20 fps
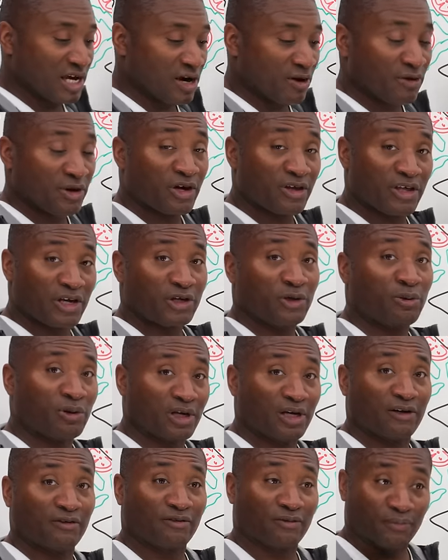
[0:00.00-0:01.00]
area that you
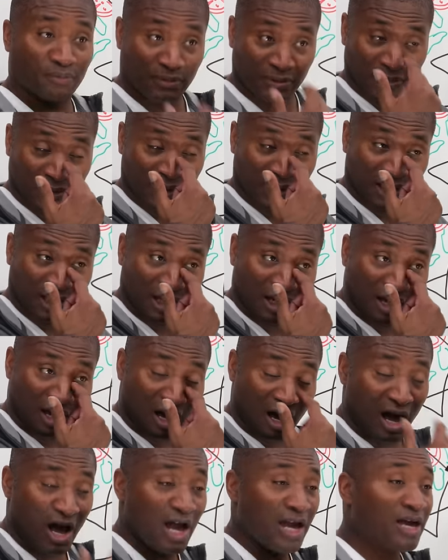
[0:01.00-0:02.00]
live.
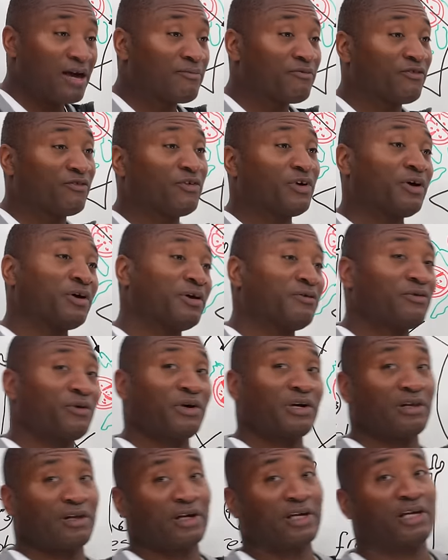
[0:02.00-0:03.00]
I am very,
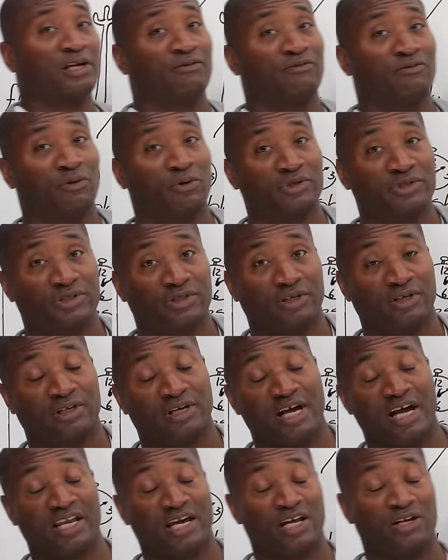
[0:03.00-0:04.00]
very lucky and fortunate,
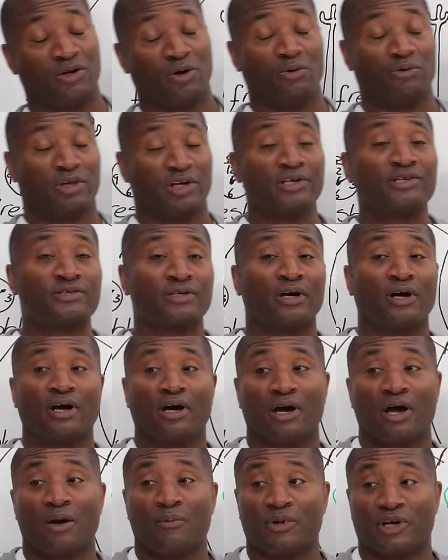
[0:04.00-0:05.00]
and I know this,
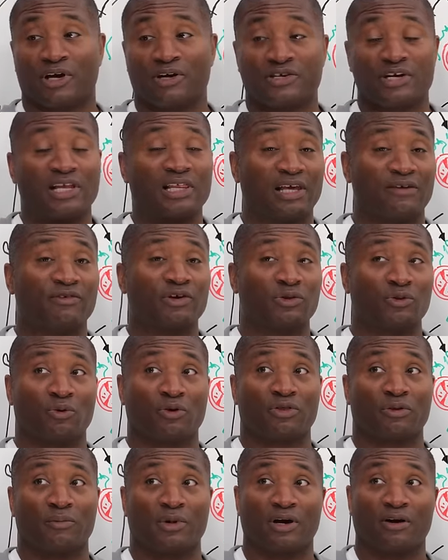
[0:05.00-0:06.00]
because I live in
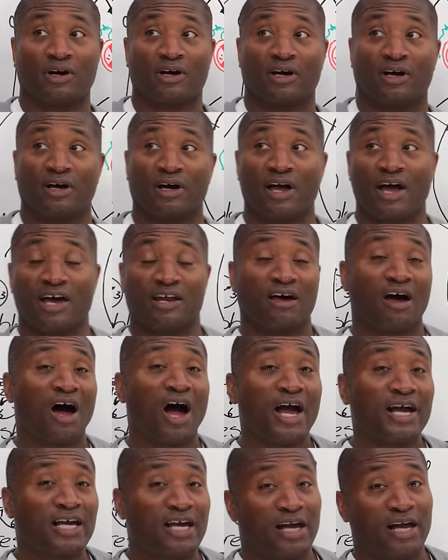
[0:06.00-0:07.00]
North America, and
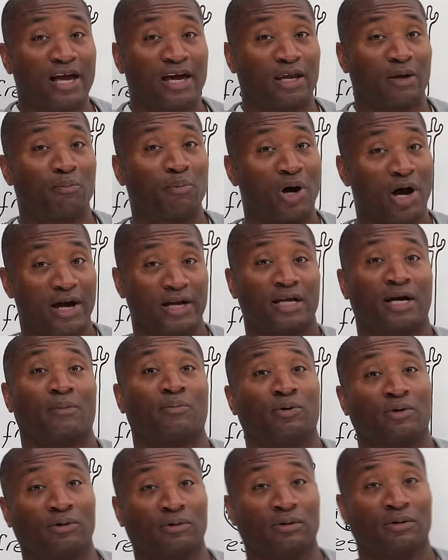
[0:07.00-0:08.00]
I can get a
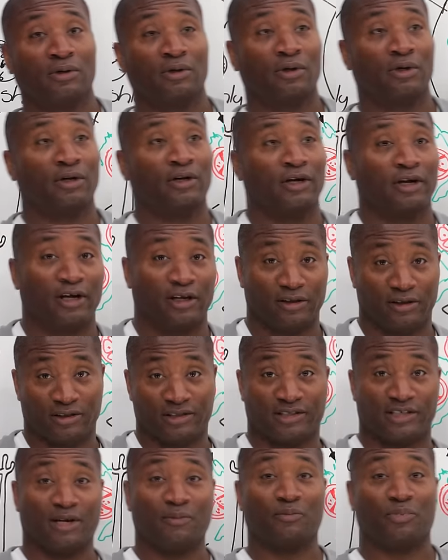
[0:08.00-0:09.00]
pineapple in
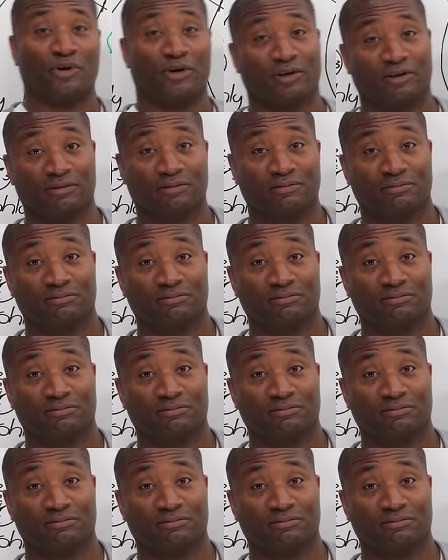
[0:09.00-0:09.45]
December.